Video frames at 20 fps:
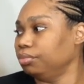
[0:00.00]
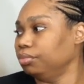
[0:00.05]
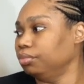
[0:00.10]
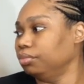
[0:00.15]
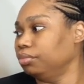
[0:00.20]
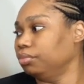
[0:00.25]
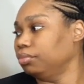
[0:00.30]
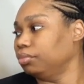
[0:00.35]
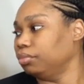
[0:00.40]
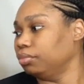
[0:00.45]

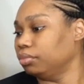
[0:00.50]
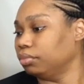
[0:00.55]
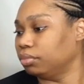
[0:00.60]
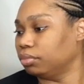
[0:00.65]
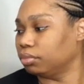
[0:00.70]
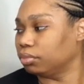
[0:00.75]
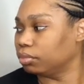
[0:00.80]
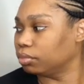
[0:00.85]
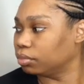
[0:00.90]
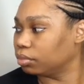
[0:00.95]

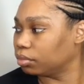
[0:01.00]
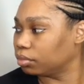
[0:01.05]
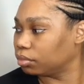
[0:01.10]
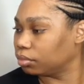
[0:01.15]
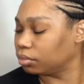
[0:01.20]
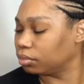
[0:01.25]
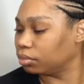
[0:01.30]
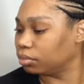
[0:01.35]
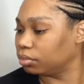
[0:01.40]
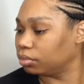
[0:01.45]

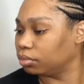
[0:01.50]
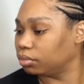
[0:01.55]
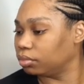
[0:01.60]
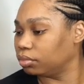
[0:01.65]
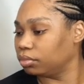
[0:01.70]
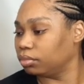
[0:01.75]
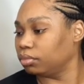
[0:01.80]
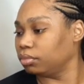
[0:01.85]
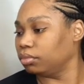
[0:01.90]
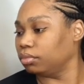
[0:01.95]

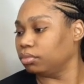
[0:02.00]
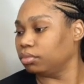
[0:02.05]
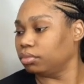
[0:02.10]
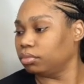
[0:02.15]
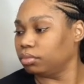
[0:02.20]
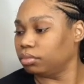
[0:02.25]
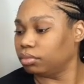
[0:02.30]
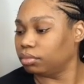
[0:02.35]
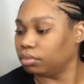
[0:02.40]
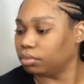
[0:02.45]

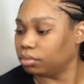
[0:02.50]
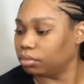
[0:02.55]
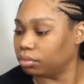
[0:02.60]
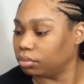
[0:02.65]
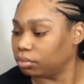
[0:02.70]
(not speaking)